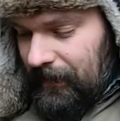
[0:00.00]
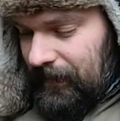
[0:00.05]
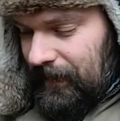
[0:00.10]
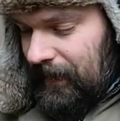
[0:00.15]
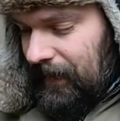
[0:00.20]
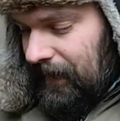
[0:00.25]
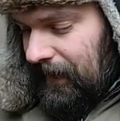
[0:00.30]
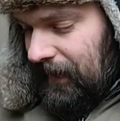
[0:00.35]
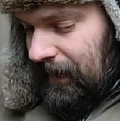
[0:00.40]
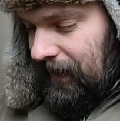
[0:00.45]
the
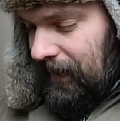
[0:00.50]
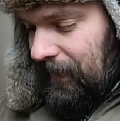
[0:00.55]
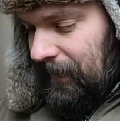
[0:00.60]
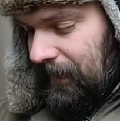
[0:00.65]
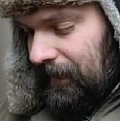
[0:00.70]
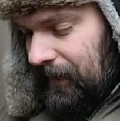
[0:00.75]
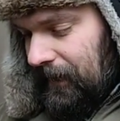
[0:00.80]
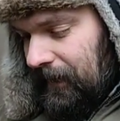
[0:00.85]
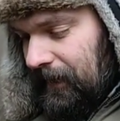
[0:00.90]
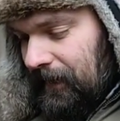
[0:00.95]
uh,
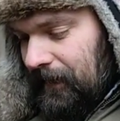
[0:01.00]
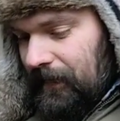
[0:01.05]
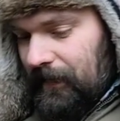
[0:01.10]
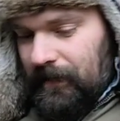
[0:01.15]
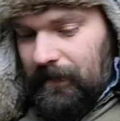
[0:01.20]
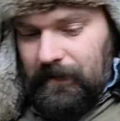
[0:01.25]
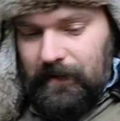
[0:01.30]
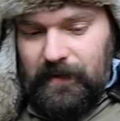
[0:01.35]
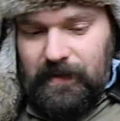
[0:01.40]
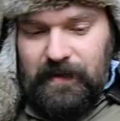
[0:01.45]

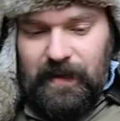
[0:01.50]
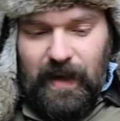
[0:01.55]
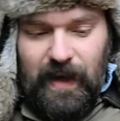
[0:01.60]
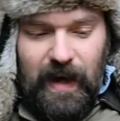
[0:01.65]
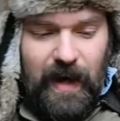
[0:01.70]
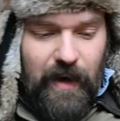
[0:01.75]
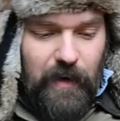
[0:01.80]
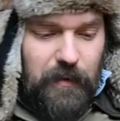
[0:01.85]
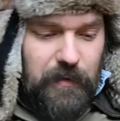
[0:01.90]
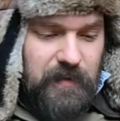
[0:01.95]
state
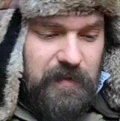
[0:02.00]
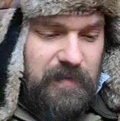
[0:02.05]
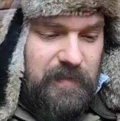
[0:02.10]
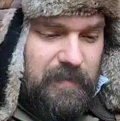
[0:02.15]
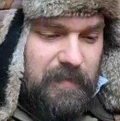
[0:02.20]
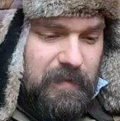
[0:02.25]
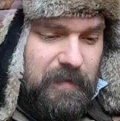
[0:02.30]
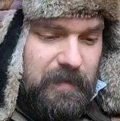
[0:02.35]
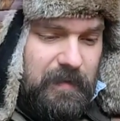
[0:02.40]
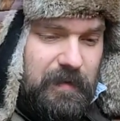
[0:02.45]
house.
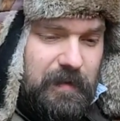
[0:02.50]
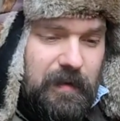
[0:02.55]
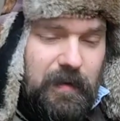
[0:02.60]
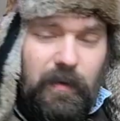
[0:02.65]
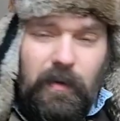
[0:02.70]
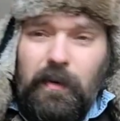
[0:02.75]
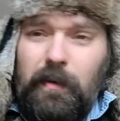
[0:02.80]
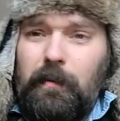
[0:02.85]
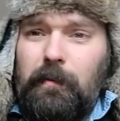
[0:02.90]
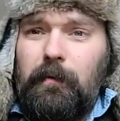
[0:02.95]

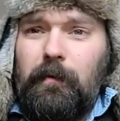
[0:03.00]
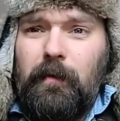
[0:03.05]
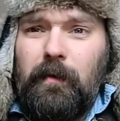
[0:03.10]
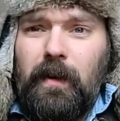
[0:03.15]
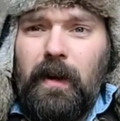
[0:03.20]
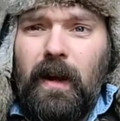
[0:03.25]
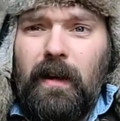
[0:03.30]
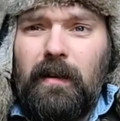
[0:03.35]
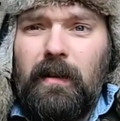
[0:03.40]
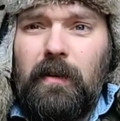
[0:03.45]

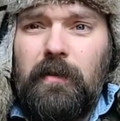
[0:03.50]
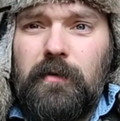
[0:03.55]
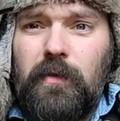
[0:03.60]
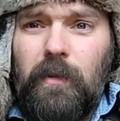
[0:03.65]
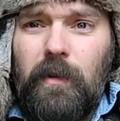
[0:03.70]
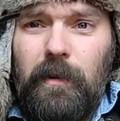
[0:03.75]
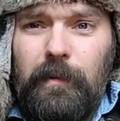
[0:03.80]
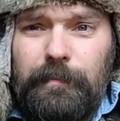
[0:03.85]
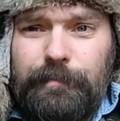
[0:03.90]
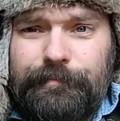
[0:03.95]
Gun
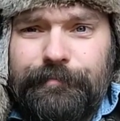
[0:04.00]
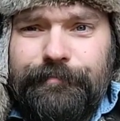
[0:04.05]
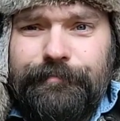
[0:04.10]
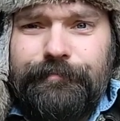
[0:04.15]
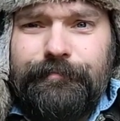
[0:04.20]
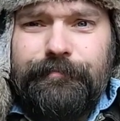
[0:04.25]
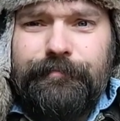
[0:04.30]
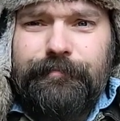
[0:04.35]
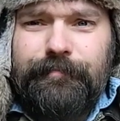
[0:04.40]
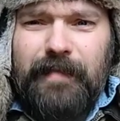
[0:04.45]
control,
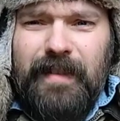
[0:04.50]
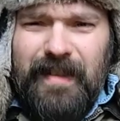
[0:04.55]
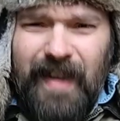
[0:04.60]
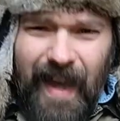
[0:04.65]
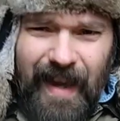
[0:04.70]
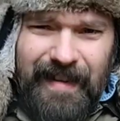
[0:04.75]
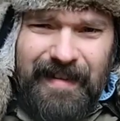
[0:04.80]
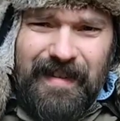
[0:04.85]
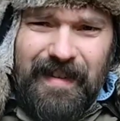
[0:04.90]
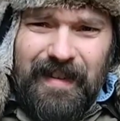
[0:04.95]

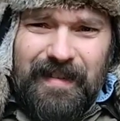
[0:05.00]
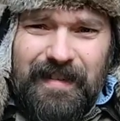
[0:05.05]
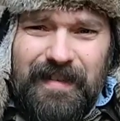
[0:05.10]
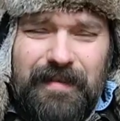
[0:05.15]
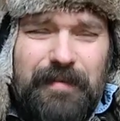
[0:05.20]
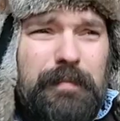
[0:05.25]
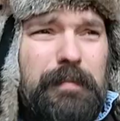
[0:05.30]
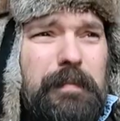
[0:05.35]
Texas,